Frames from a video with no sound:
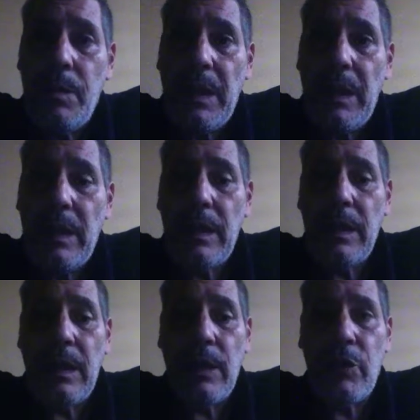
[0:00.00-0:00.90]
being
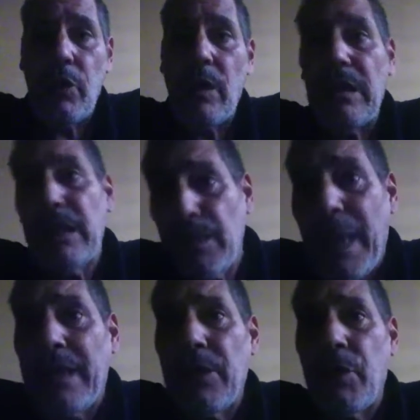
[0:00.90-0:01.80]
an
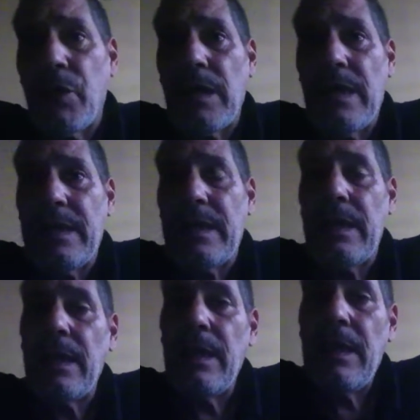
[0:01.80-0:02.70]
independent journalist
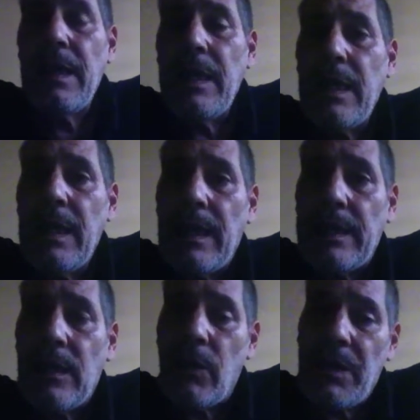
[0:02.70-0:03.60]
in
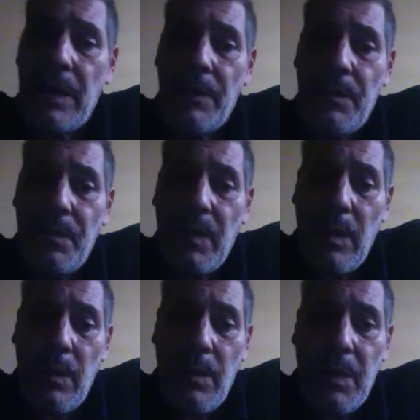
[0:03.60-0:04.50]
Catalonia,
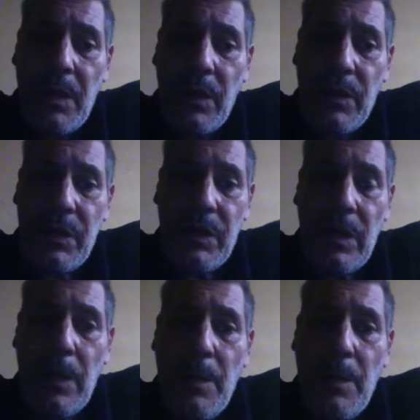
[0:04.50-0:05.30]
because